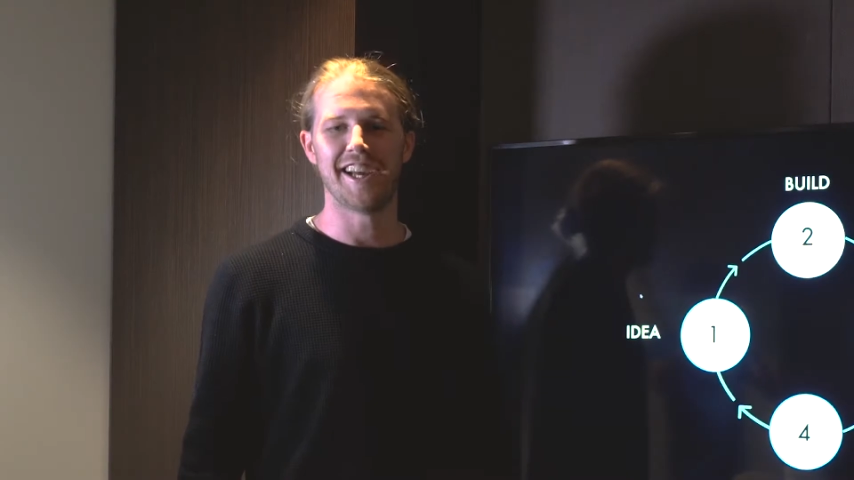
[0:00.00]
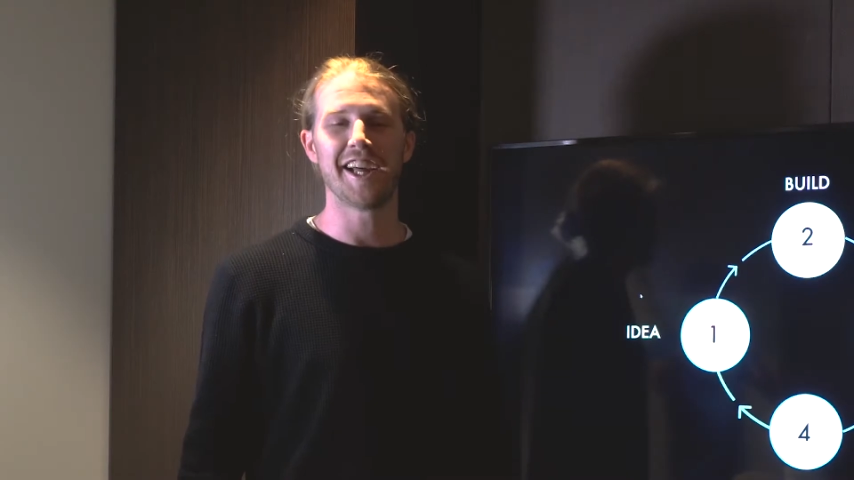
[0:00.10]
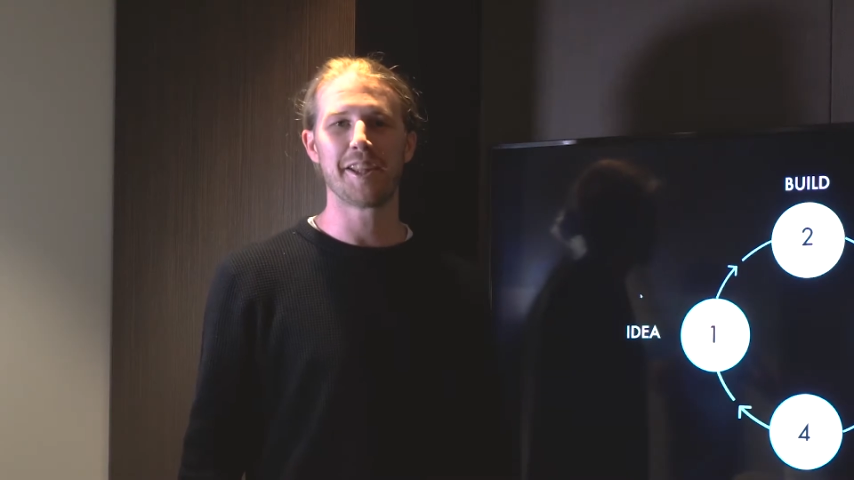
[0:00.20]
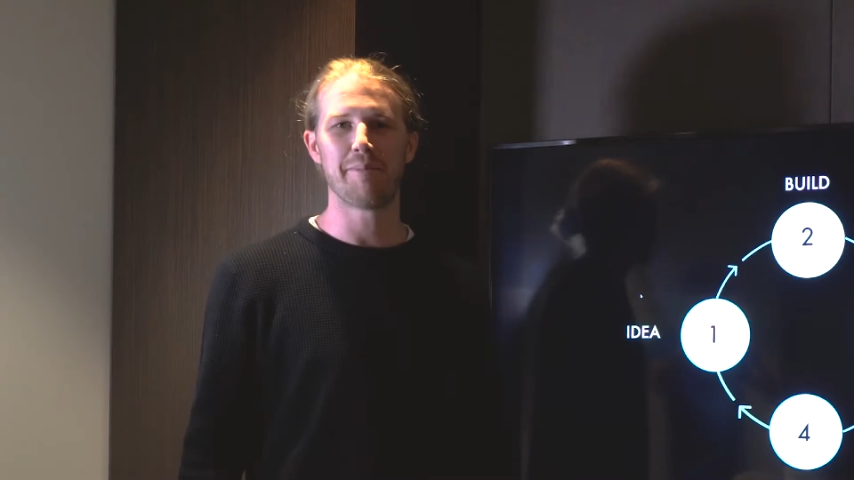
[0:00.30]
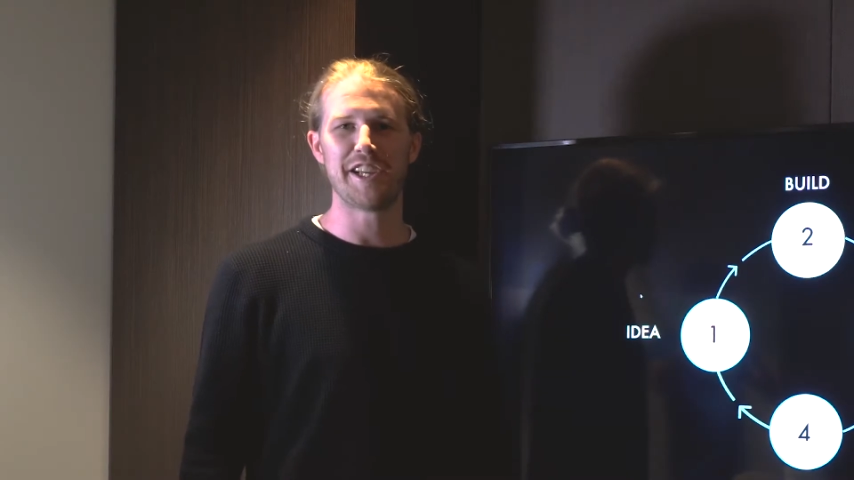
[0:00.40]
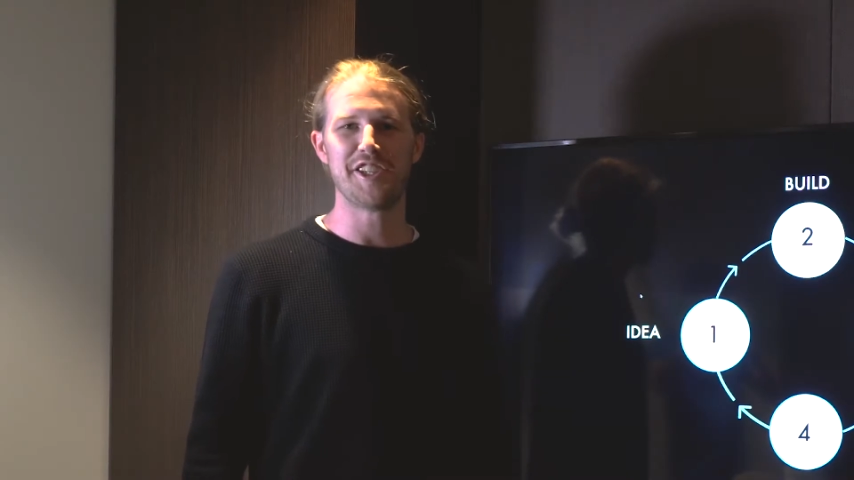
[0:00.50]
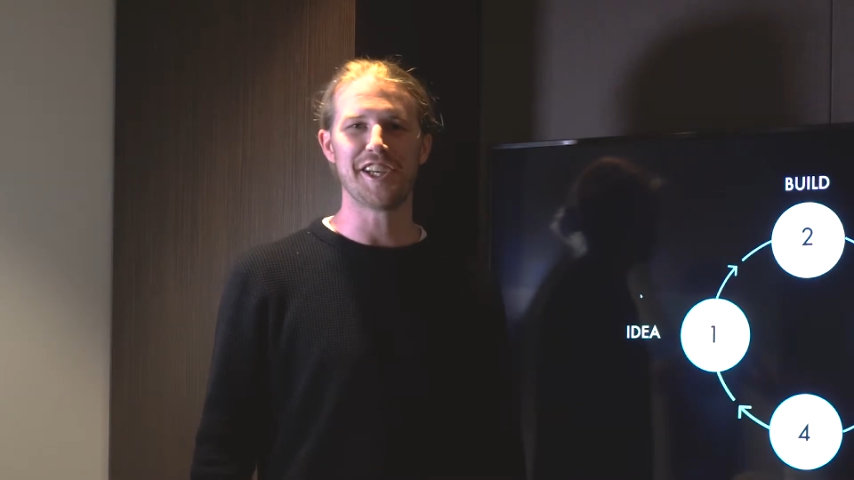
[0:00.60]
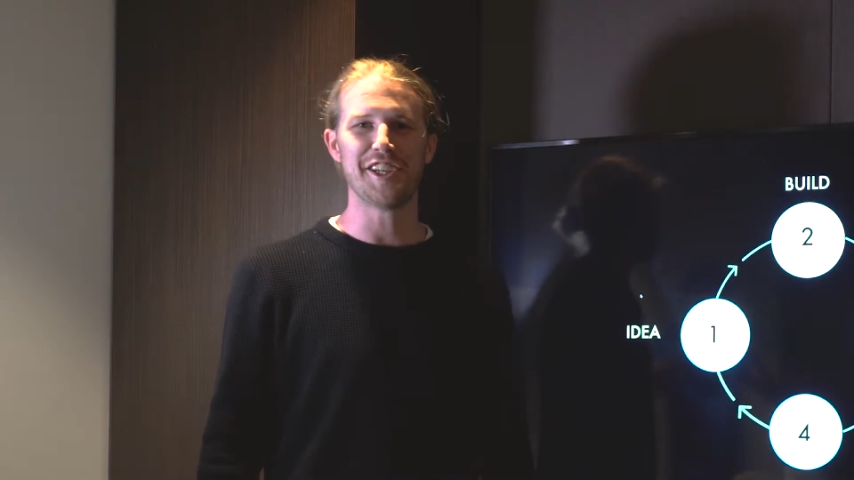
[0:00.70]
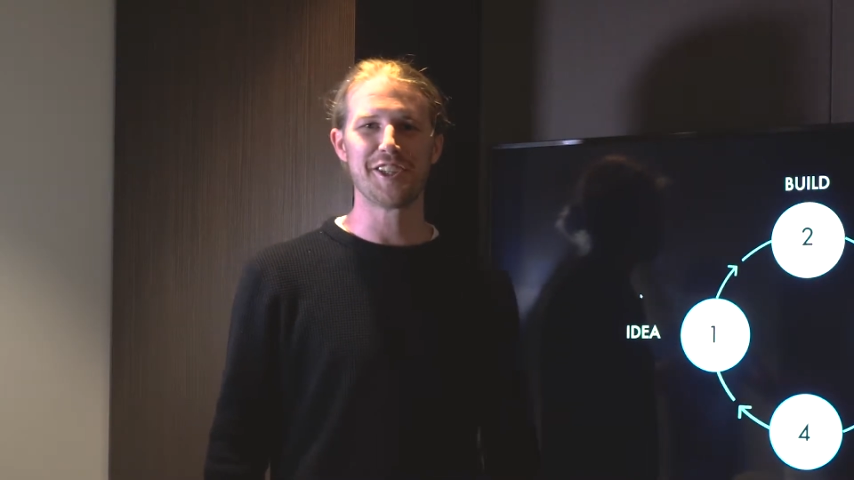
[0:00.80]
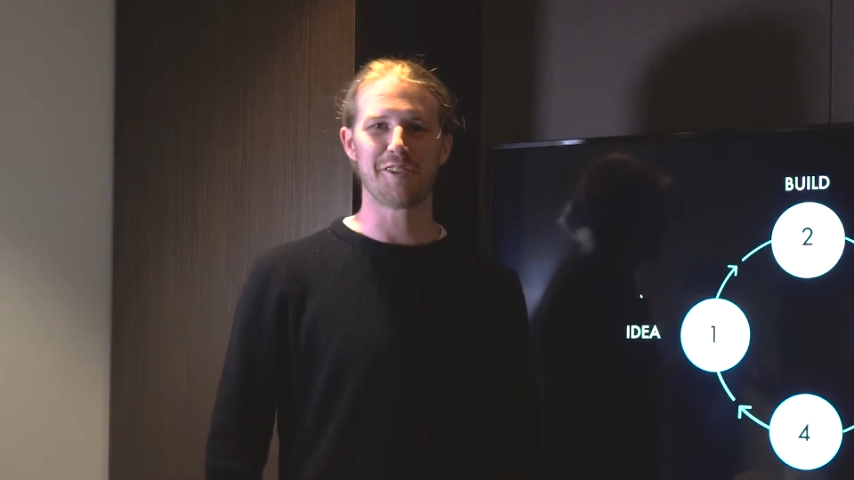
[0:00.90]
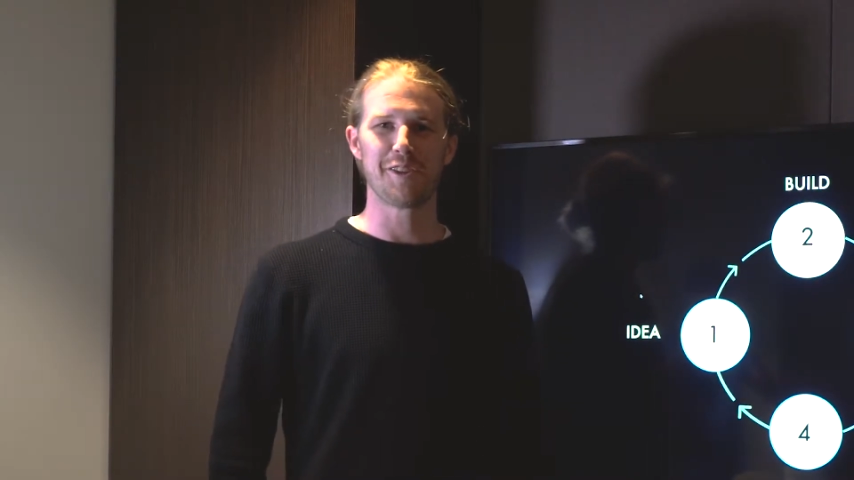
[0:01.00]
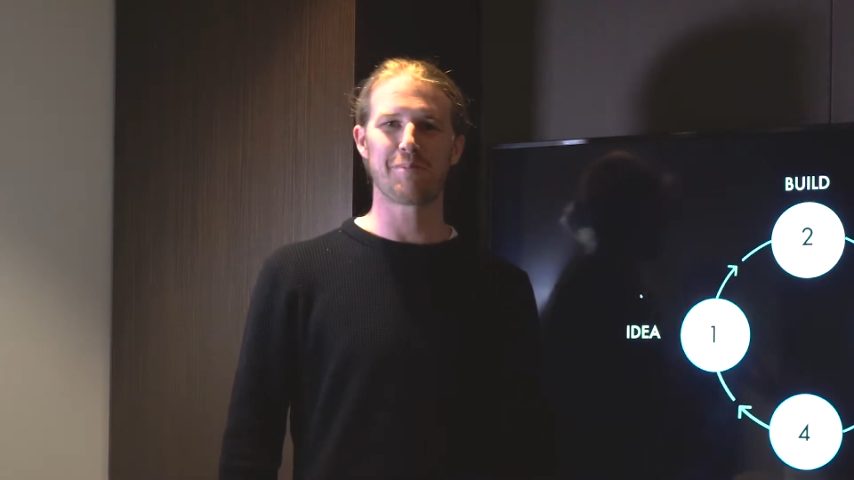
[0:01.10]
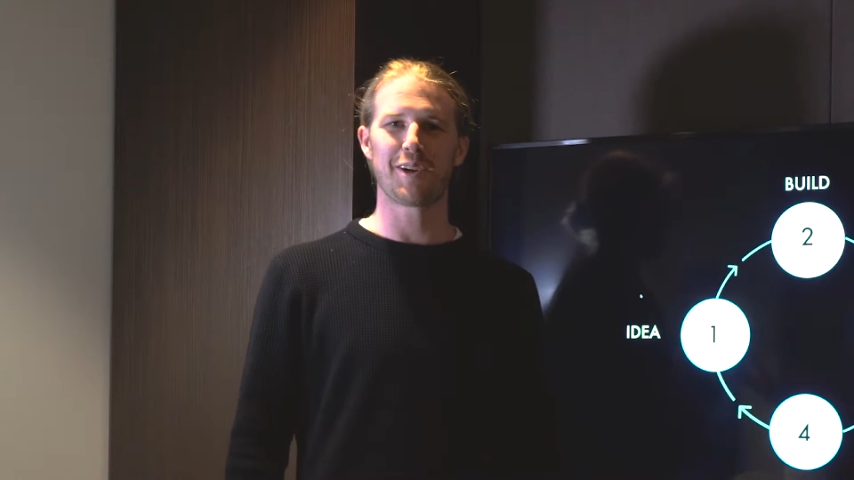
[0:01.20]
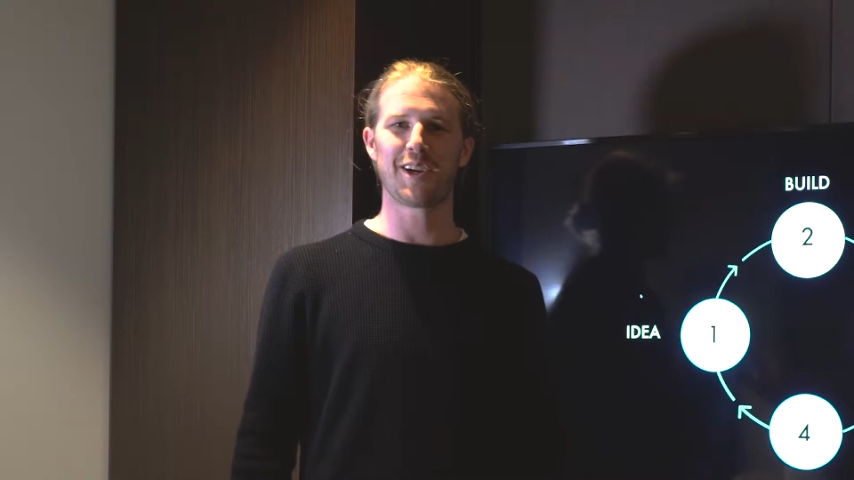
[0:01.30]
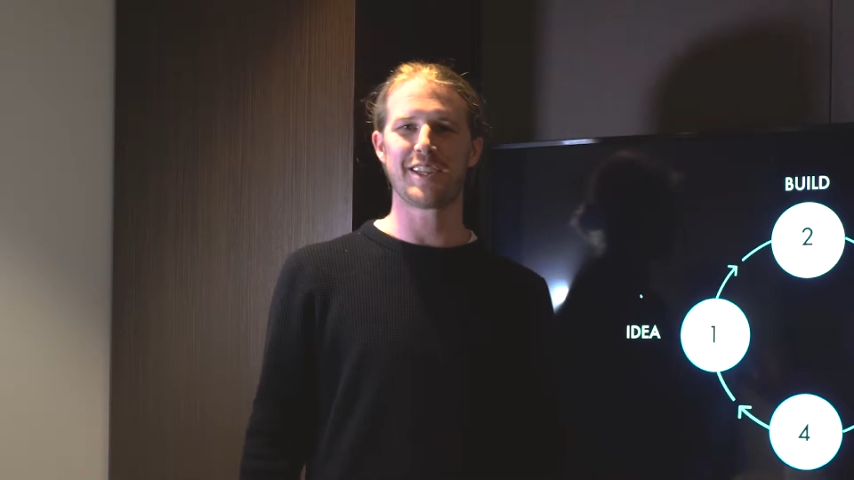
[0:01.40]
Another major issue is
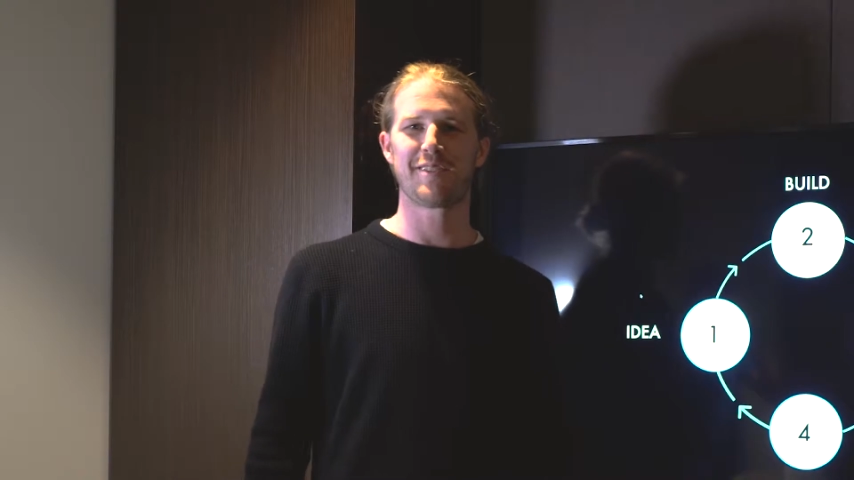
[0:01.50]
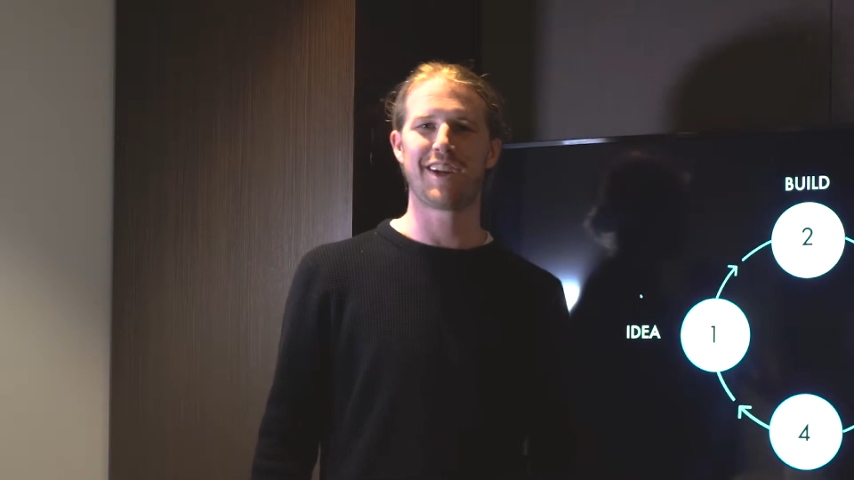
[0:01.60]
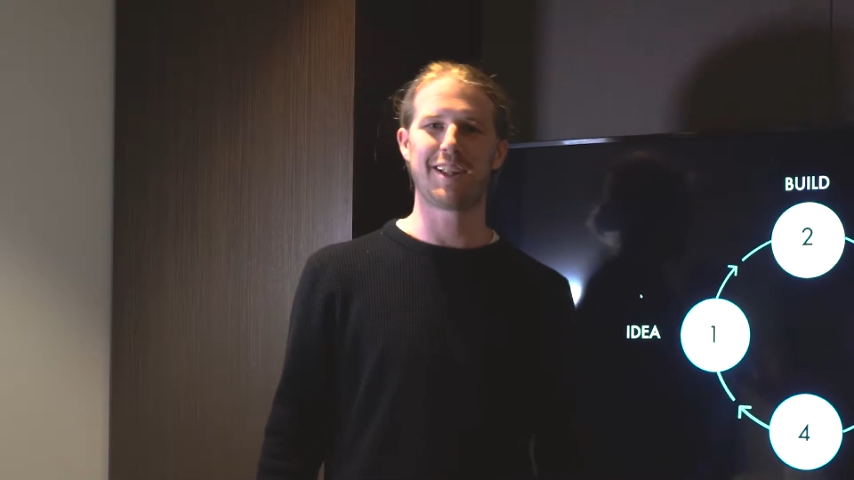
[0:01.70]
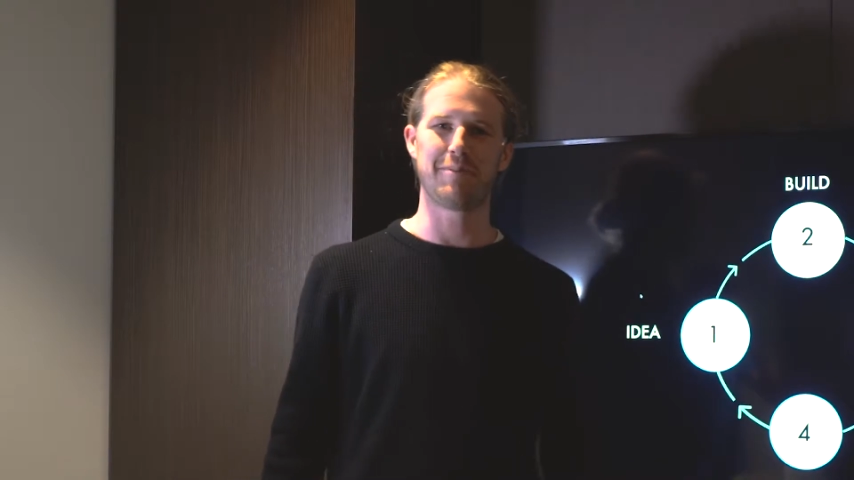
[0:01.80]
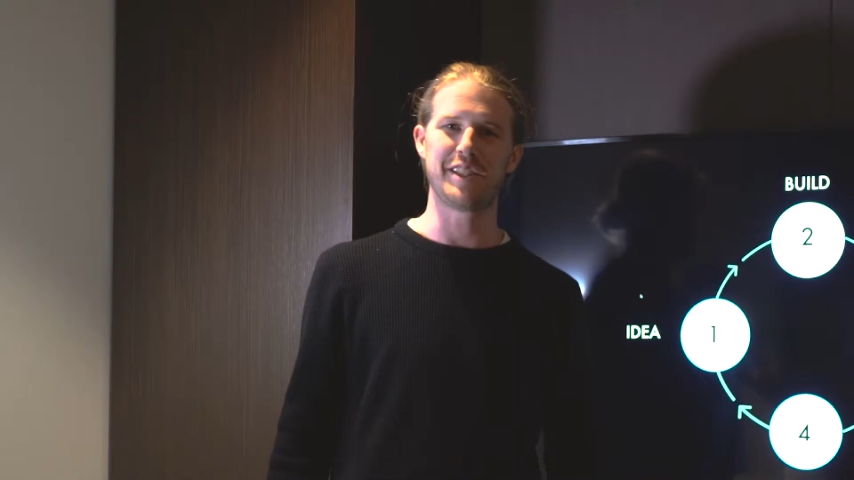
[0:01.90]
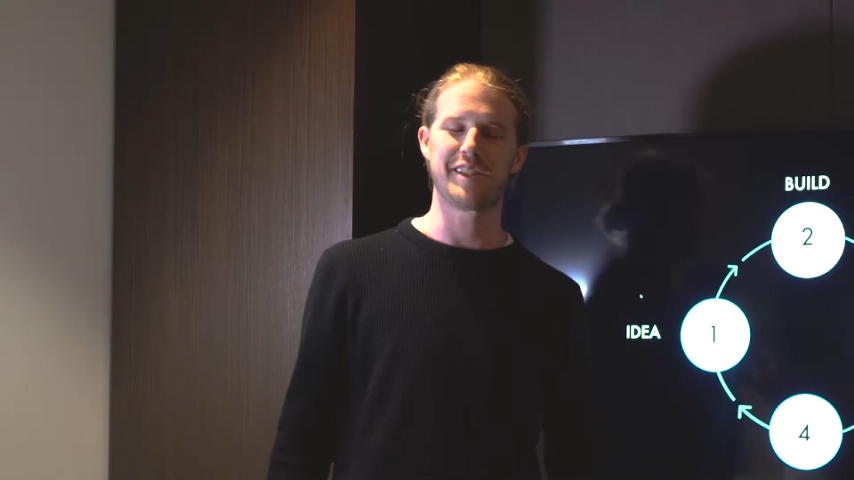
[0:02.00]
product development